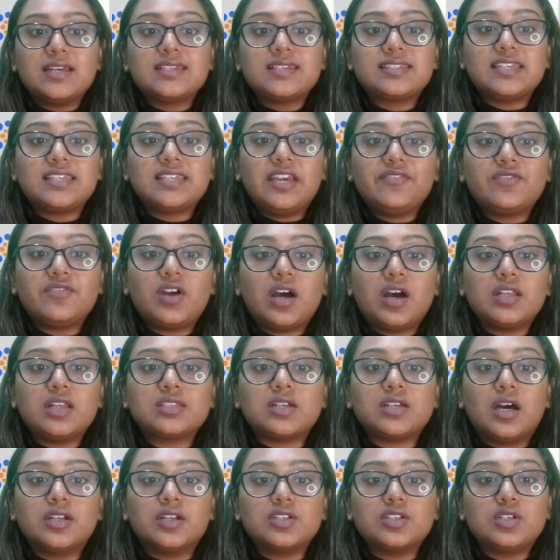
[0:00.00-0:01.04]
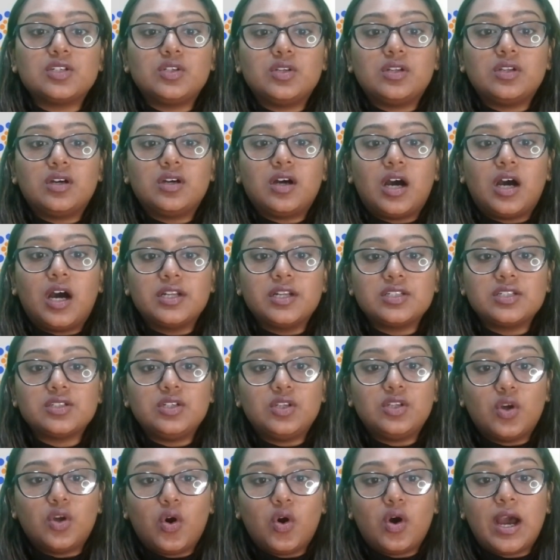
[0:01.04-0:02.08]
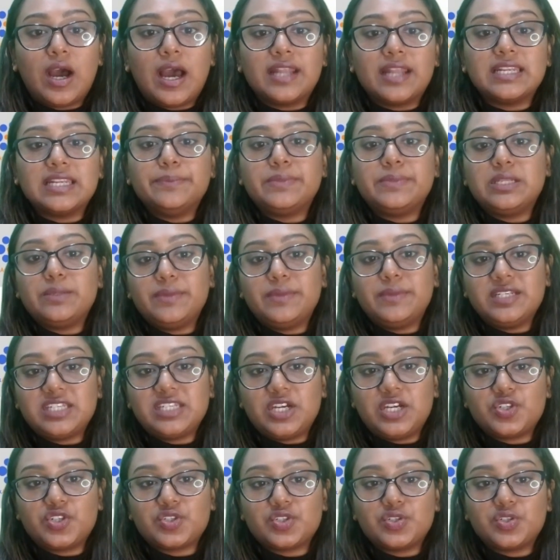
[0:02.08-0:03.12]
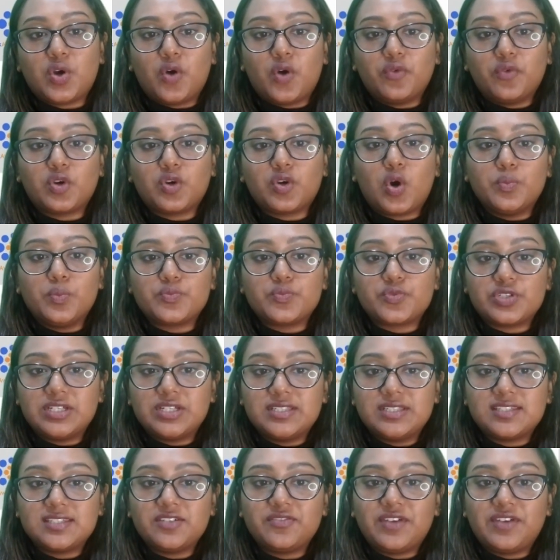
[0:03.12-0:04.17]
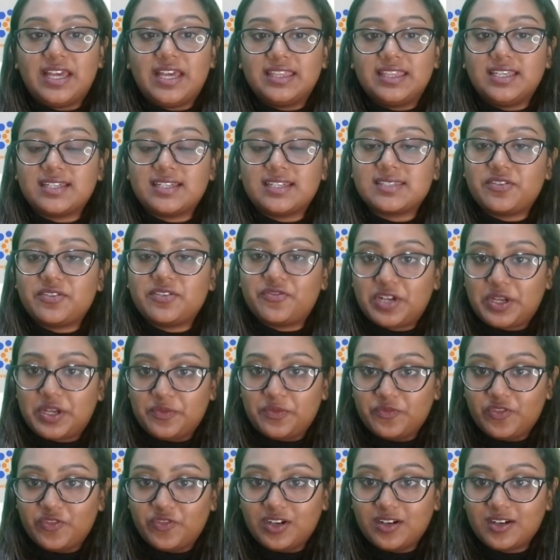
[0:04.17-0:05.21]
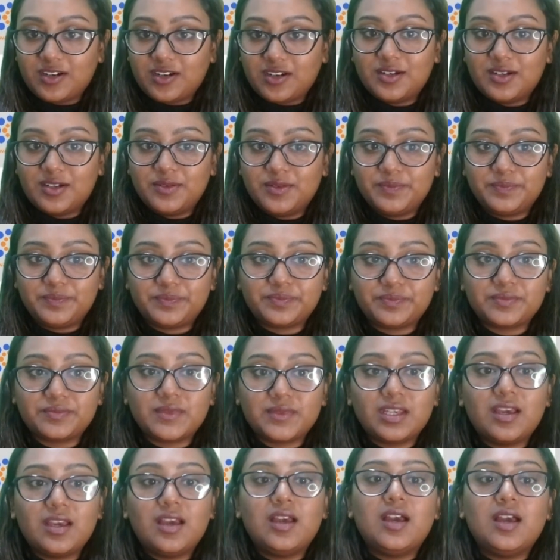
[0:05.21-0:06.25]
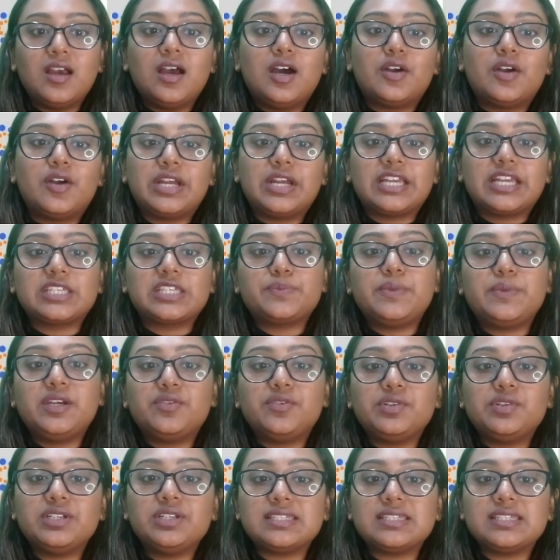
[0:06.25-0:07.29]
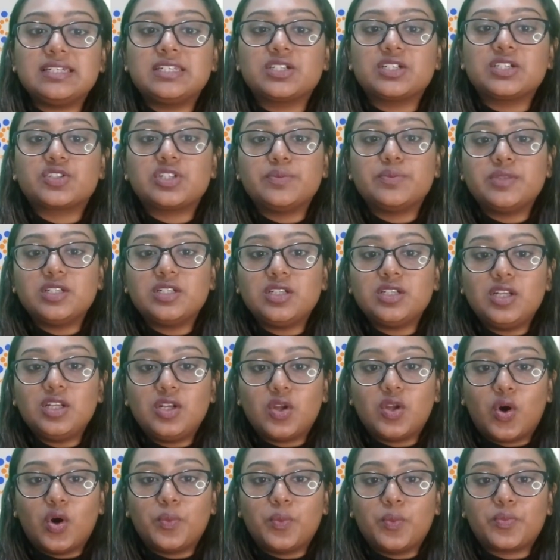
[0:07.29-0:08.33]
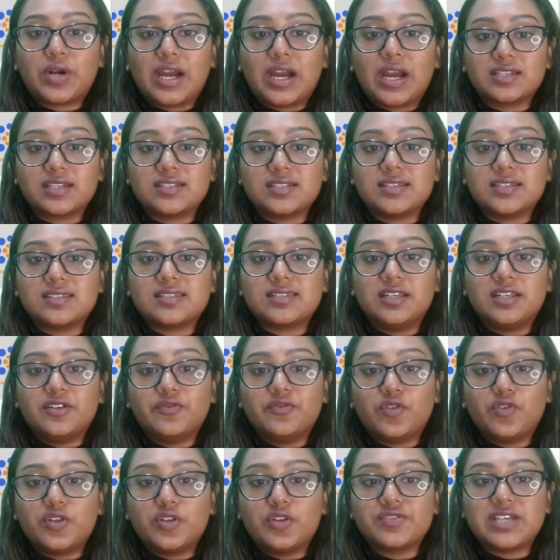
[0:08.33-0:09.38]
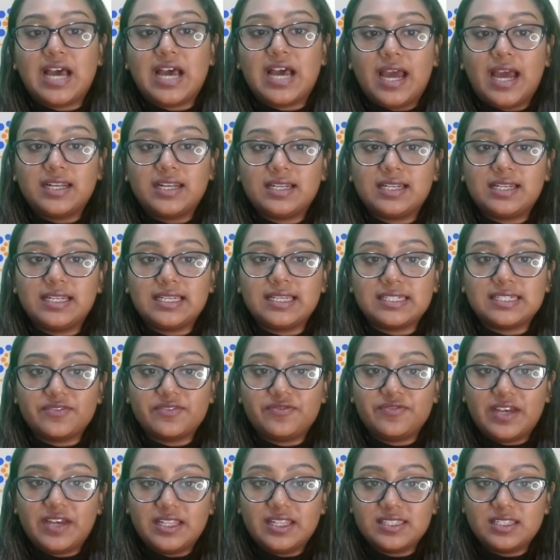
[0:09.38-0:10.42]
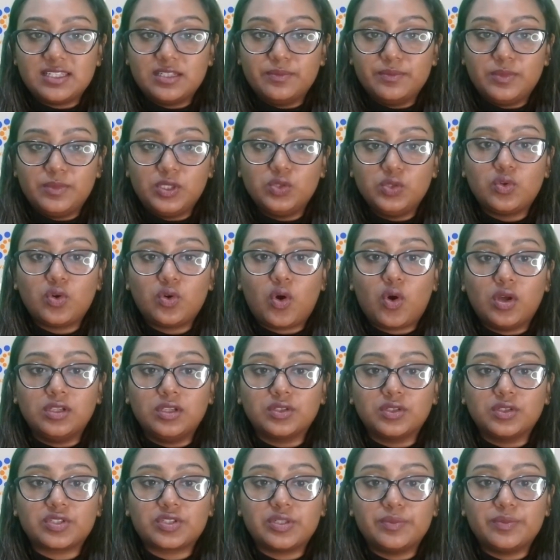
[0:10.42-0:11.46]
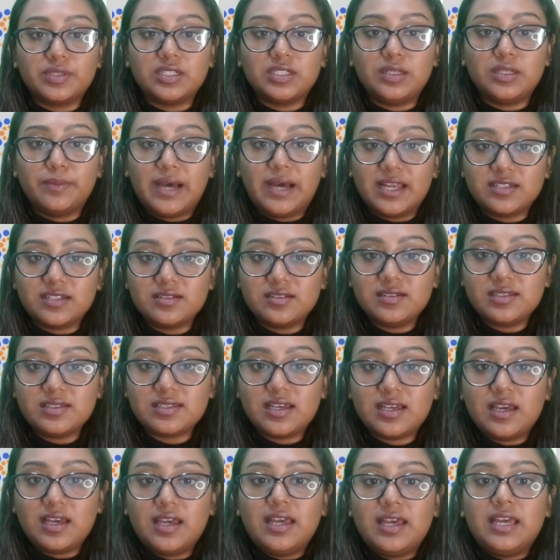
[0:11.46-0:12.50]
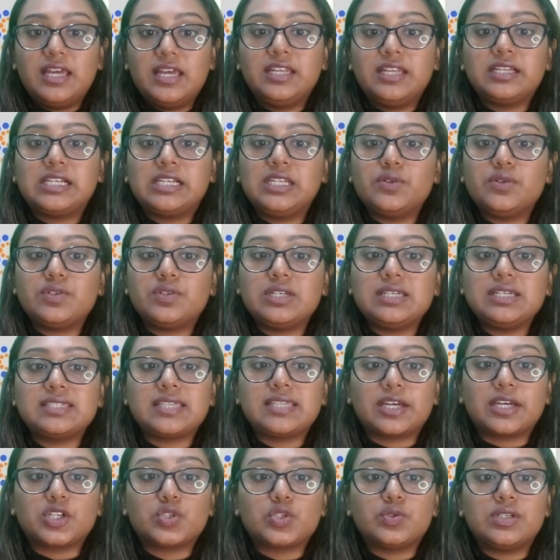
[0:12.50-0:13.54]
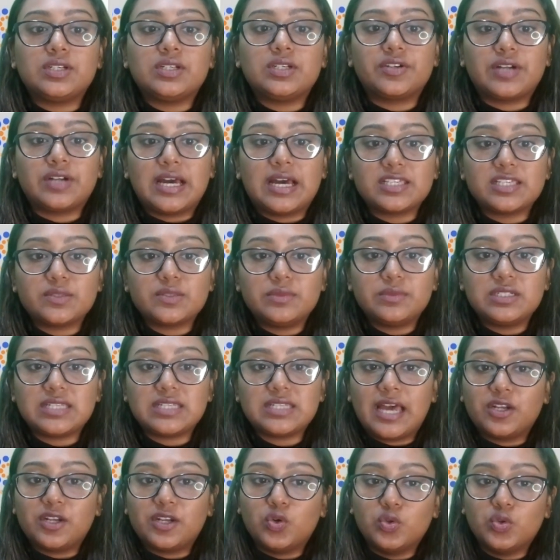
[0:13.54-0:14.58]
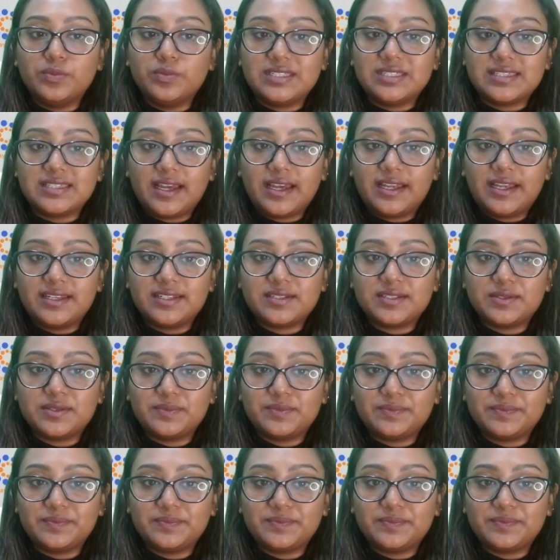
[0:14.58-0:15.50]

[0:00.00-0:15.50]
Safeguards under law and implementation of a comprehensive ethics framework. Her experience in criminal law practice involves handling defense and blue collar criminal matters, including sexual harassment and homicide.